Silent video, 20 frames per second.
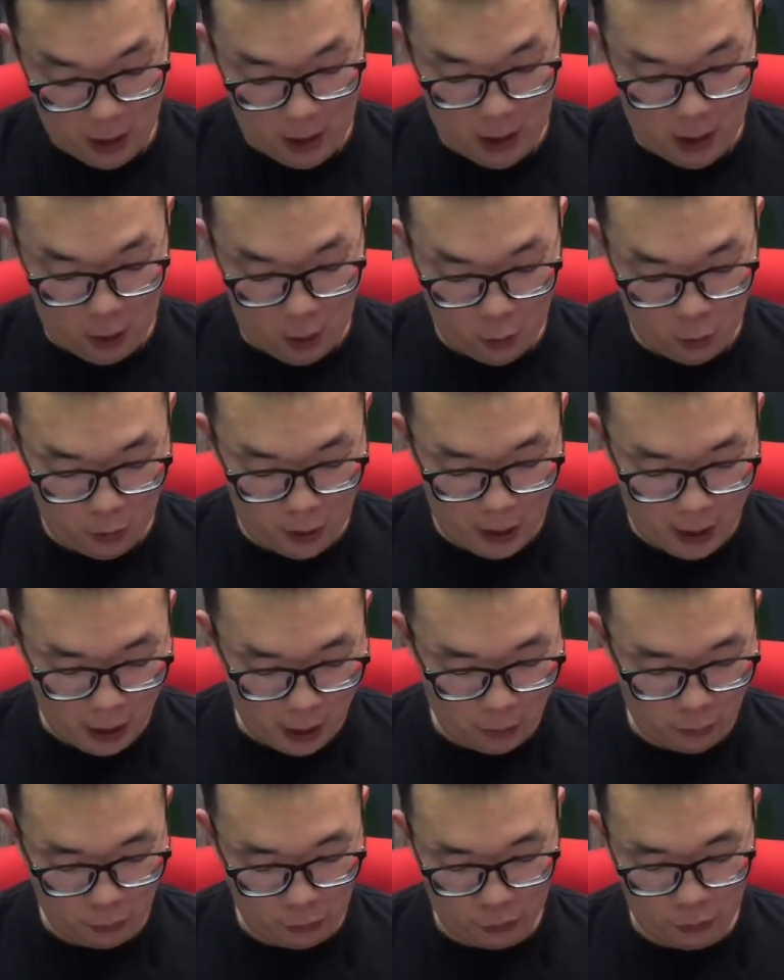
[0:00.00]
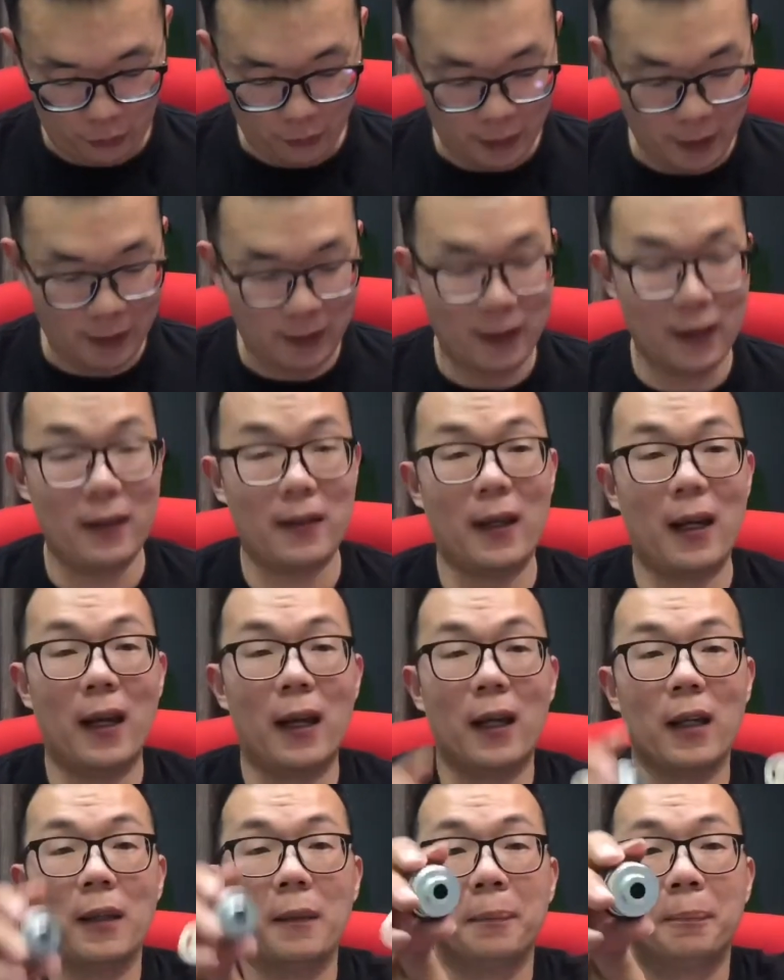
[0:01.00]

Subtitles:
Oh wow, so this is a